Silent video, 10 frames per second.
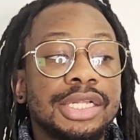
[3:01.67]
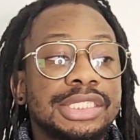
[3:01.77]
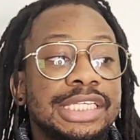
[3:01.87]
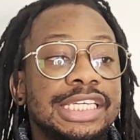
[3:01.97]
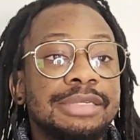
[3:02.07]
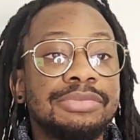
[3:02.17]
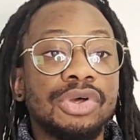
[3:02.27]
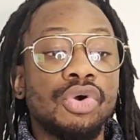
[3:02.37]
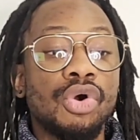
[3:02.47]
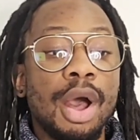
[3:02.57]
teams
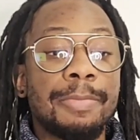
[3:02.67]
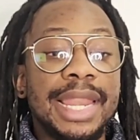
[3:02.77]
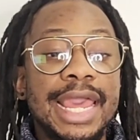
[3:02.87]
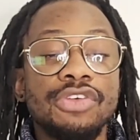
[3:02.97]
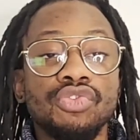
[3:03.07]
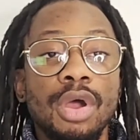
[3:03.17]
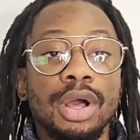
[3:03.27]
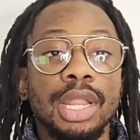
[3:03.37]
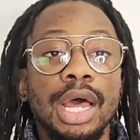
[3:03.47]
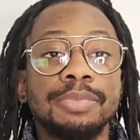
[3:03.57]
or our players or our
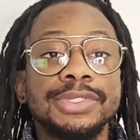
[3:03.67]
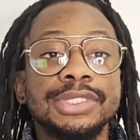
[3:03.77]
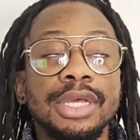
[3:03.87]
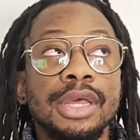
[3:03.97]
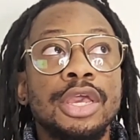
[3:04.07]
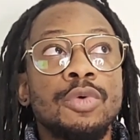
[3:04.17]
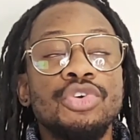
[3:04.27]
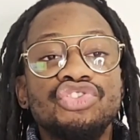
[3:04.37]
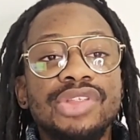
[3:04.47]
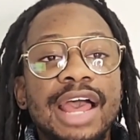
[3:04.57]
clubs, we
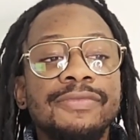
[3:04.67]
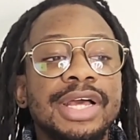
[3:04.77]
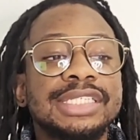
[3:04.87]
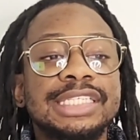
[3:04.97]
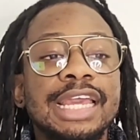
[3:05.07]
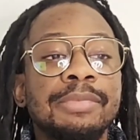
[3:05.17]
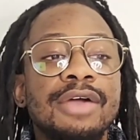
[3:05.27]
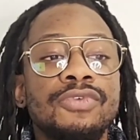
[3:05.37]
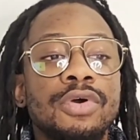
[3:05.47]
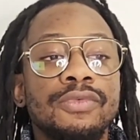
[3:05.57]
should have that same
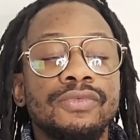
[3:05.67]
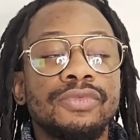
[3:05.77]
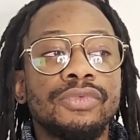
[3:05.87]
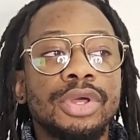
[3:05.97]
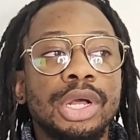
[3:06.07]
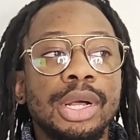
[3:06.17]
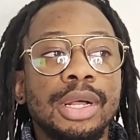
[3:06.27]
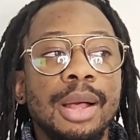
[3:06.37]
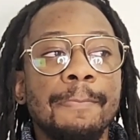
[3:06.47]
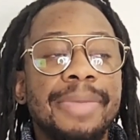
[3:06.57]
level of
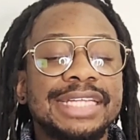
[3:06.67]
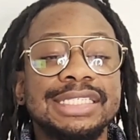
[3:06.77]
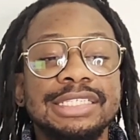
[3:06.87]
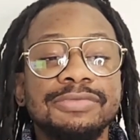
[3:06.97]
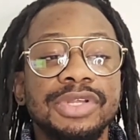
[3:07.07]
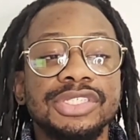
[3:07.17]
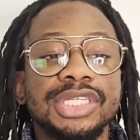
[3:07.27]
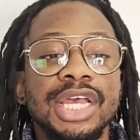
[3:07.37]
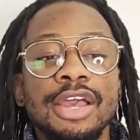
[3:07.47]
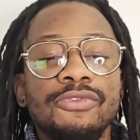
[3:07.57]
competitiveness
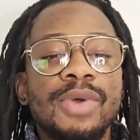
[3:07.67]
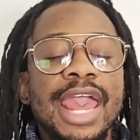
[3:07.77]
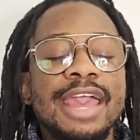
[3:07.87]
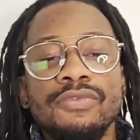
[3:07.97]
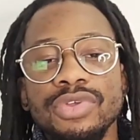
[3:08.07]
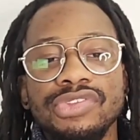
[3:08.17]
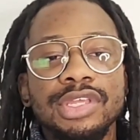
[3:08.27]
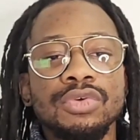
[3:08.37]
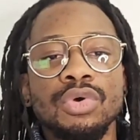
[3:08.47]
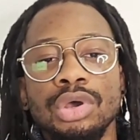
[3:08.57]
for every
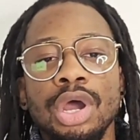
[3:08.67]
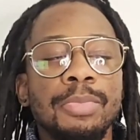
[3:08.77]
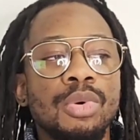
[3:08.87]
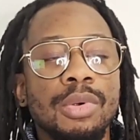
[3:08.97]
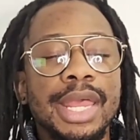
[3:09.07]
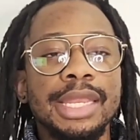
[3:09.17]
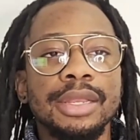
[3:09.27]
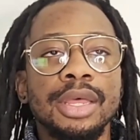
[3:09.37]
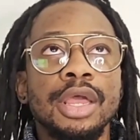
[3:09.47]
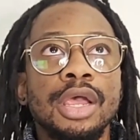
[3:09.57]
single cup we're in.
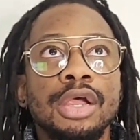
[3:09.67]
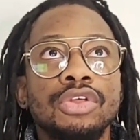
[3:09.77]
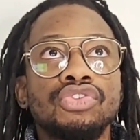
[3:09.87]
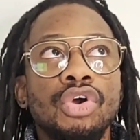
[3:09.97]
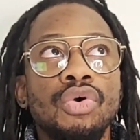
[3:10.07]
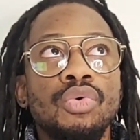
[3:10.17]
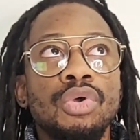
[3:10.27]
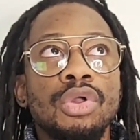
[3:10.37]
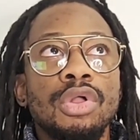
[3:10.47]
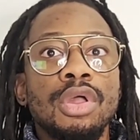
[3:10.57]
So
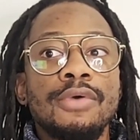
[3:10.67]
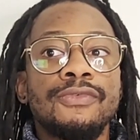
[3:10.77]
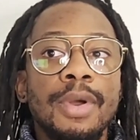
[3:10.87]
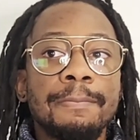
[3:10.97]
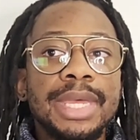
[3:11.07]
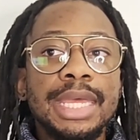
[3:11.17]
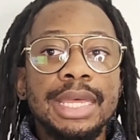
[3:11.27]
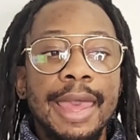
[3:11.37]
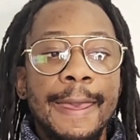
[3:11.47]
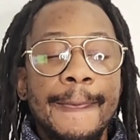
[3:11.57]
for me,
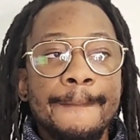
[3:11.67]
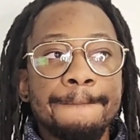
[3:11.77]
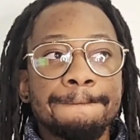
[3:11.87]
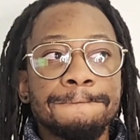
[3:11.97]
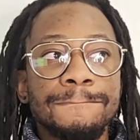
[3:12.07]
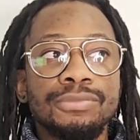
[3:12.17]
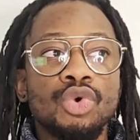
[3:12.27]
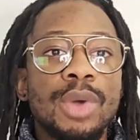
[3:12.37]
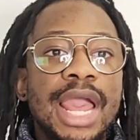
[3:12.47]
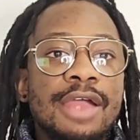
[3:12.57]
yeah, the
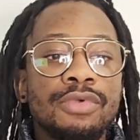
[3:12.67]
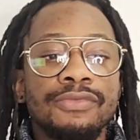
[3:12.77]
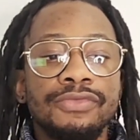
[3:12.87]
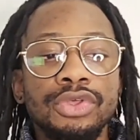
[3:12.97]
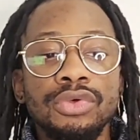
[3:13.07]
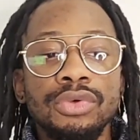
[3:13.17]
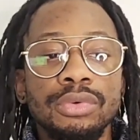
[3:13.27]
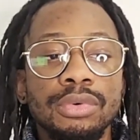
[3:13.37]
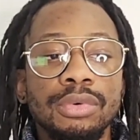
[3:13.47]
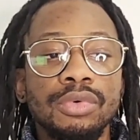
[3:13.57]
way I review
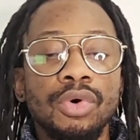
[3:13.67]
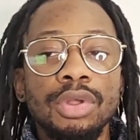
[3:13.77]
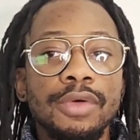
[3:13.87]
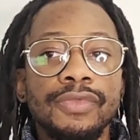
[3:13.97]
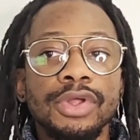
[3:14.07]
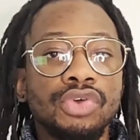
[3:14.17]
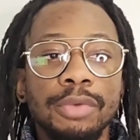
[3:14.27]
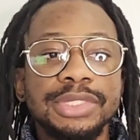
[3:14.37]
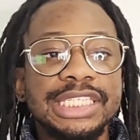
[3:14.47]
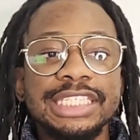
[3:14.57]
all of the
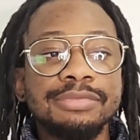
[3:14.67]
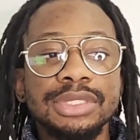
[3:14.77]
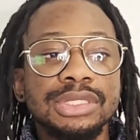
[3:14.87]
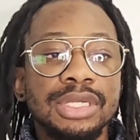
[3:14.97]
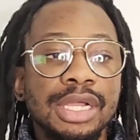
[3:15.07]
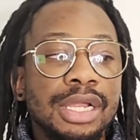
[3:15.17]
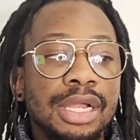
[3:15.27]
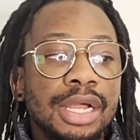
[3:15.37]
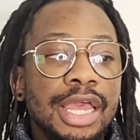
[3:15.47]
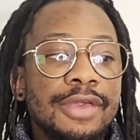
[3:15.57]
top teams,
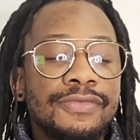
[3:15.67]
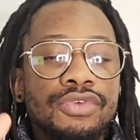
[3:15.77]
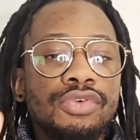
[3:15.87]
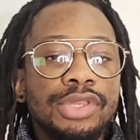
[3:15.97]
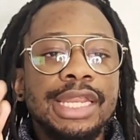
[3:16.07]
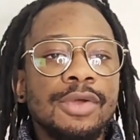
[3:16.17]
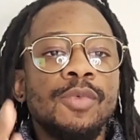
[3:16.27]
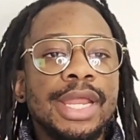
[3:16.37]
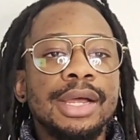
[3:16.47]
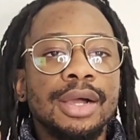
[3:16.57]
if you didn't
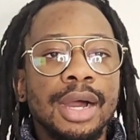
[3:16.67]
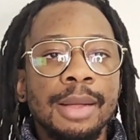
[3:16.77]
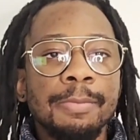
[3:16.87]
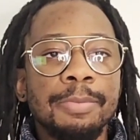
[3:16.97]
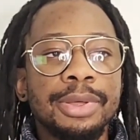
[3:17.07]
win a cup,